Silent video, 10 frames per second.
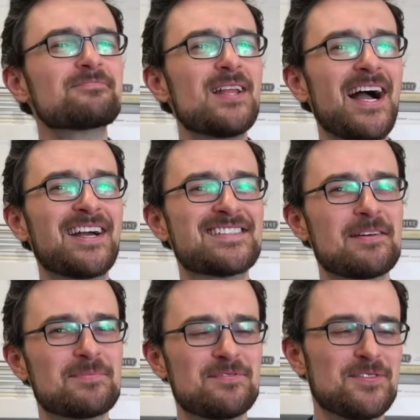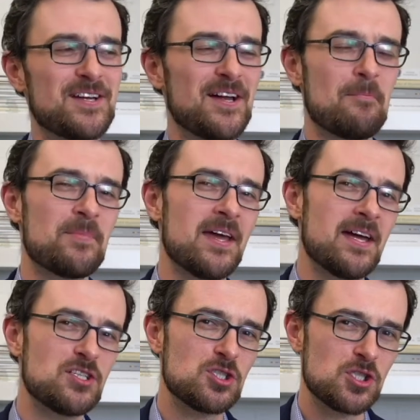I got something for you.
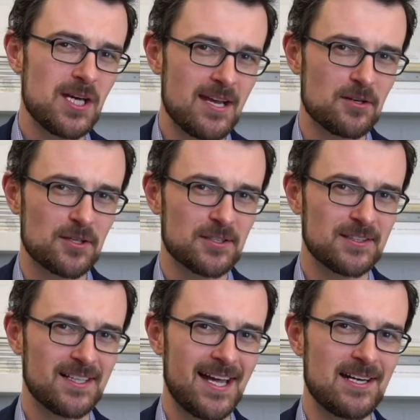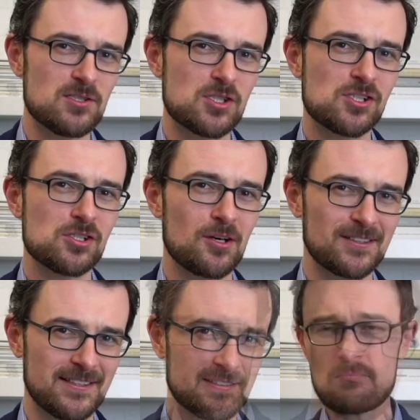Cheddar and
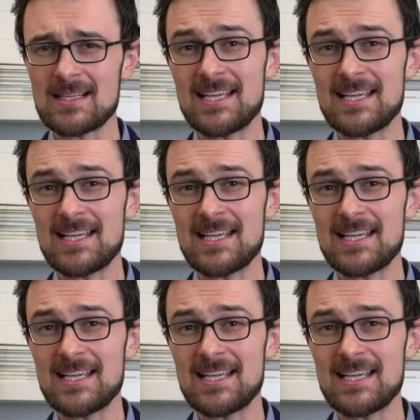chocolate.